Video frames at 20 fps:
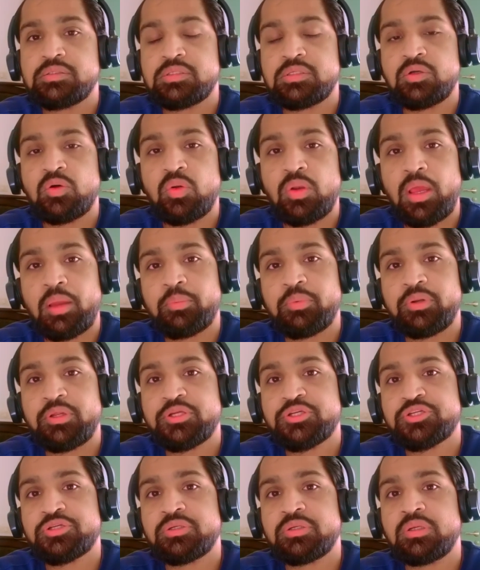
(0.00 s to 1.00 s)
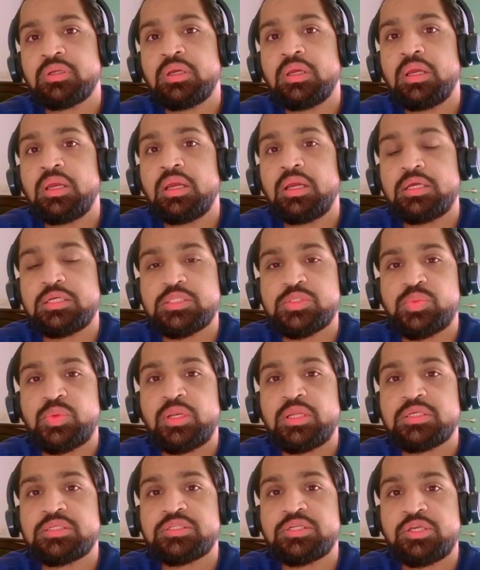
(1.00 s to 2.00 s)
in collaboration as
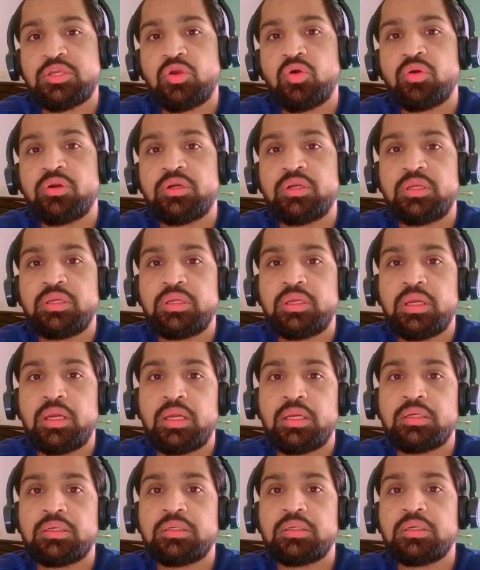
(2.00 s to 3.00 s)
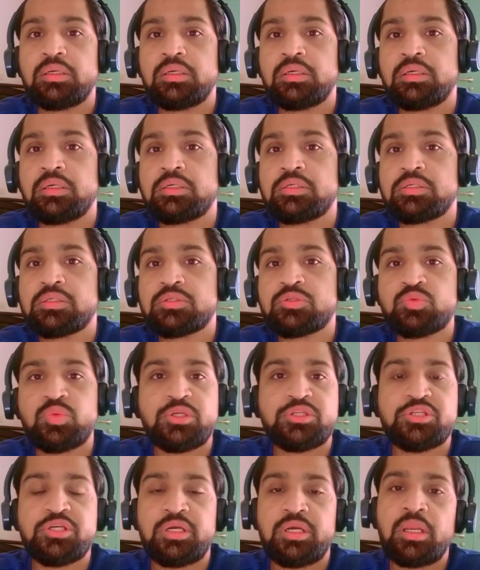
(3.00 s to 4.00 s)
well as security and
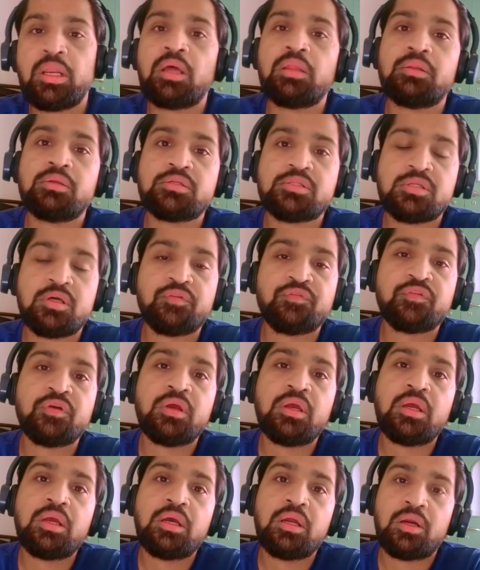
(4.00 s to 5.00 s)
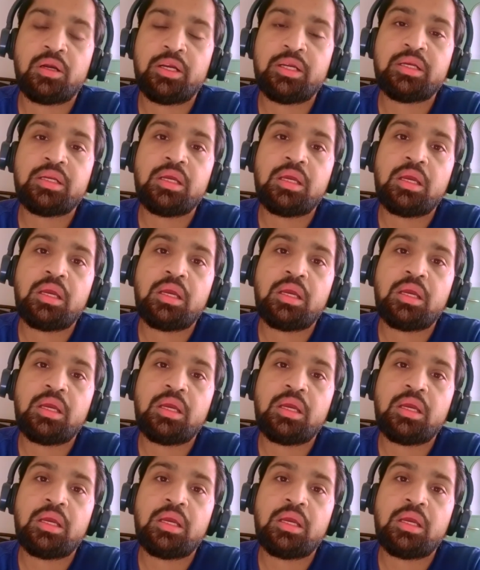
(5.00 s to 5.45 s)
switching and other stuff, right?